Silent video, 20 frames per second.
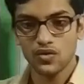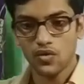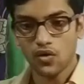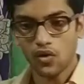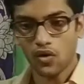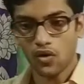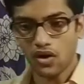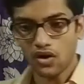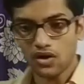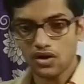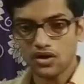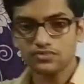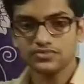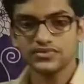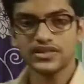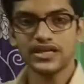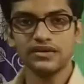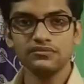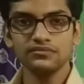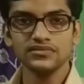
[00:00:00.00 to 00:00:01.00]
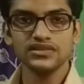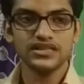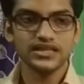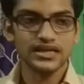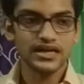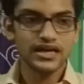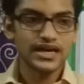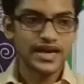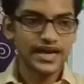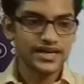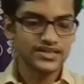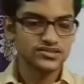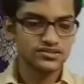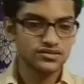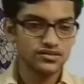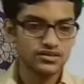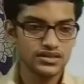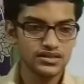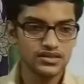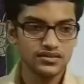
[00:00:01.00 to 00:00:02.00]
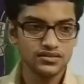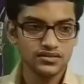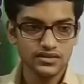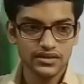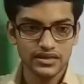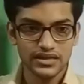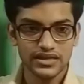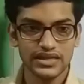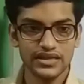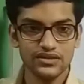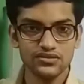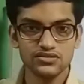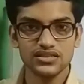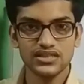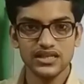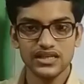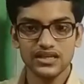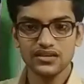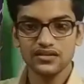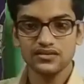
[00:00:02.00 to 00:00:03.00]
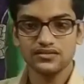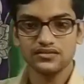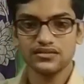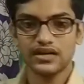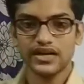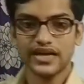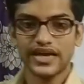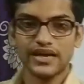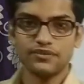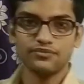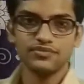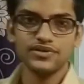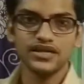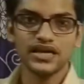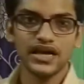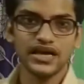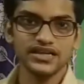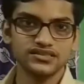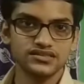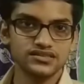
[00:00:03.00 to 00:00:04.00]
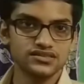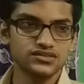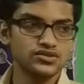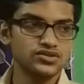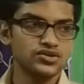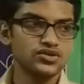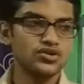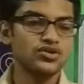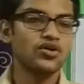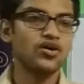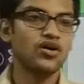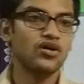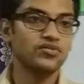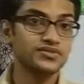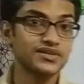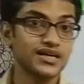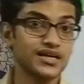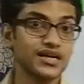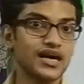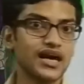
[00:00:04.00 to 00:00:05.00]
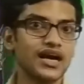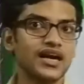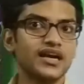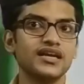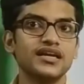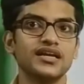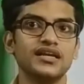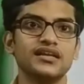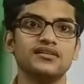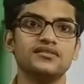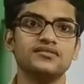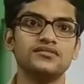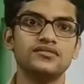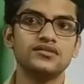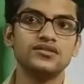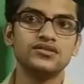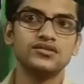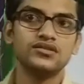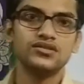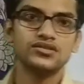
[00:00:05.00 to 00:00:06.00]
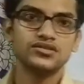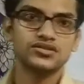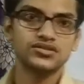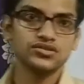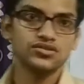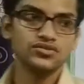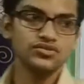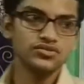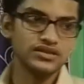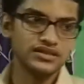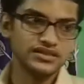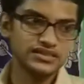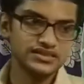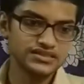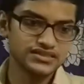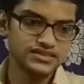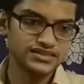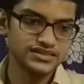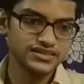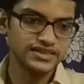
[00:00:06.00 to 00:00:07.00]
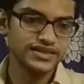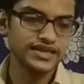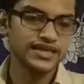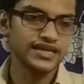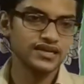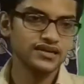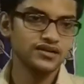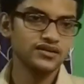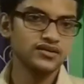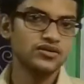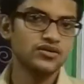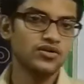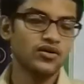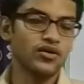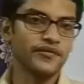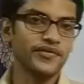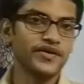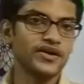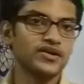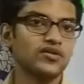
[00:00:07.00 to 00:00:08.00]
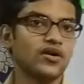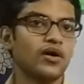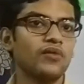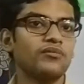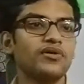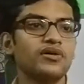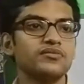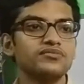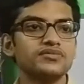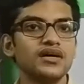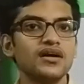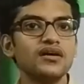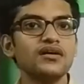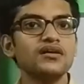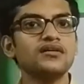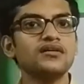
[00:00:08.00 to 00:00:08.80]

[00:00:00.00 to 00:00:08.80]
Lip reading: all of them, they are actually using the APIs of the kernel. So it is sitting on the top of the